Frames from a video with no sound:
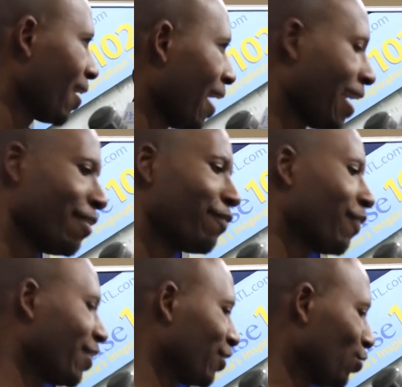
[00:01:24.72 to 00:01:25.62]
Ain't it
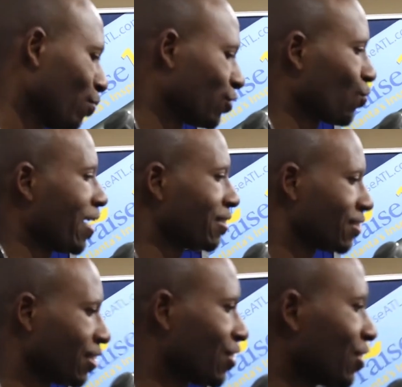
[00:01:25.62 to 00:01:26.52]
funny you would
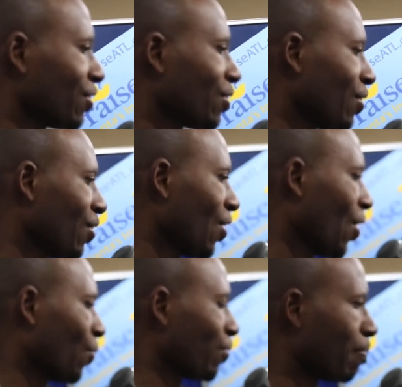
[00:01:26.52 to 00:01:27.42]
transition
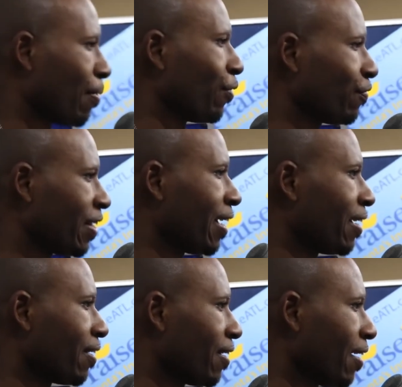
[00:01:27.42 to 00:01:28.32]
on the
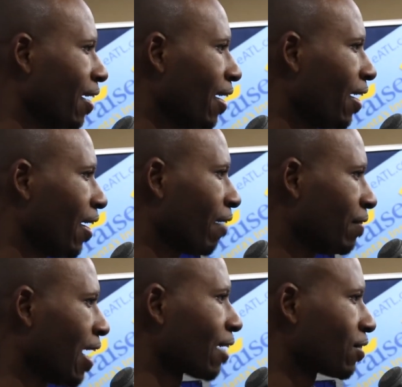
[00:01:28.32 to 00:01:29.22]
birthday
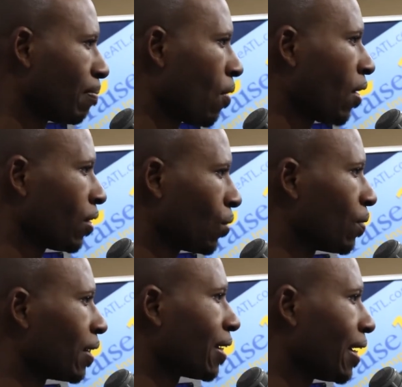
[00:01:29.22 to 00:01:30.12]
of Dr. Martin
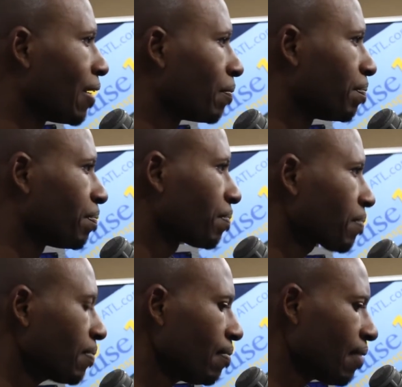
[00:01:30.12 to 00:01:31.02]
Luther King?
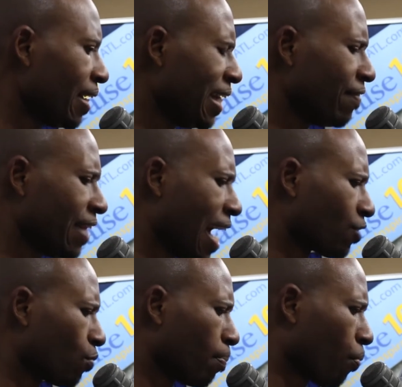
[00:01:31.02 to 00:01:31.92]
And even now,
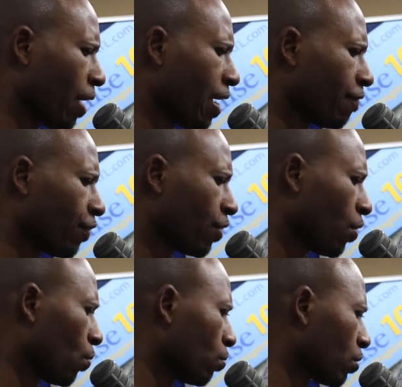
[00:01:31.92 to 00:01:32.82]
as we're praying for
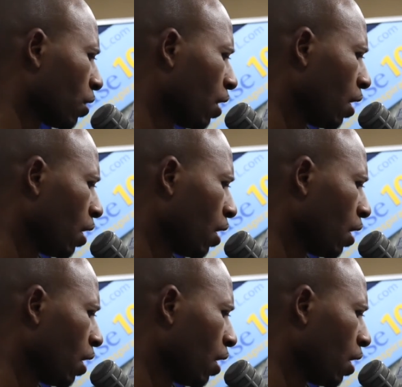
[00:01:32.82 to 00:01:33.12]
those